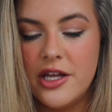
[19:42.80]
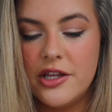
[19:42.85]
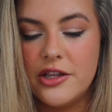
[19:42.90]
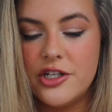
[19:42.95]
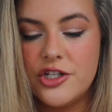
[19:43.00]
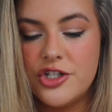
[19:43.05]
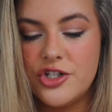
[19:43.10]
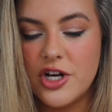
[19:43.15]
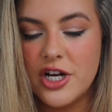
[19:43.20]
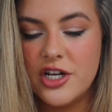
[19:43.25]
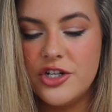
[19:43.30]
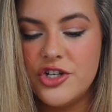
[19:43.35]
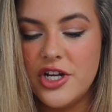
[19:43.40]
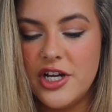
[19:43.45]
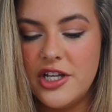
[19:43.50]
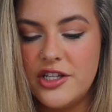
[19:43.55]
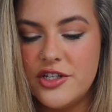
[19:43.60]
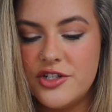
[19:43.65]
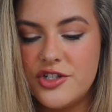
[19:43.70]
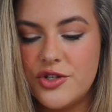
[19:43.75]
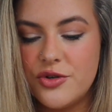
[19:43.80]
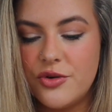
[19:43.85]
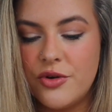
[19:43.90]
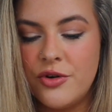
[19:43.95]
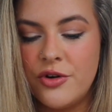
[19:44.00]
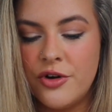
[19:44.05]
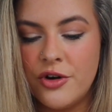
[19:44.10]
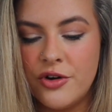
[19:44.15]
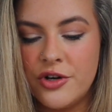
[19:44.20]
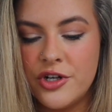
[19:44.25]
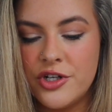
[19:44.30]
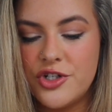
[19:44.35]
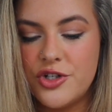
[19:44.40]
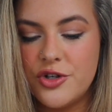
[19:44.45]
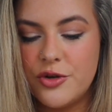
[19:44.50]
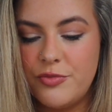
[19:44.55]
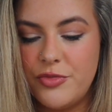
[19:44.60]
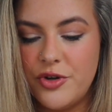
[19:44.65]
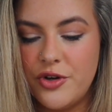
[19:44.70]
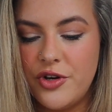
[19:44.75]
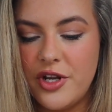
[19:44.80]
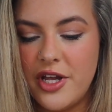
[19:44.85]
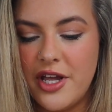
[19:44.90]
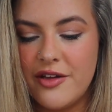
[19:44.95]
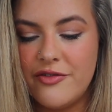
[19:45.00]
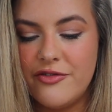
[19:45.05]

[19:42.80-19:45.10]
The stranger at the store noticed your beauty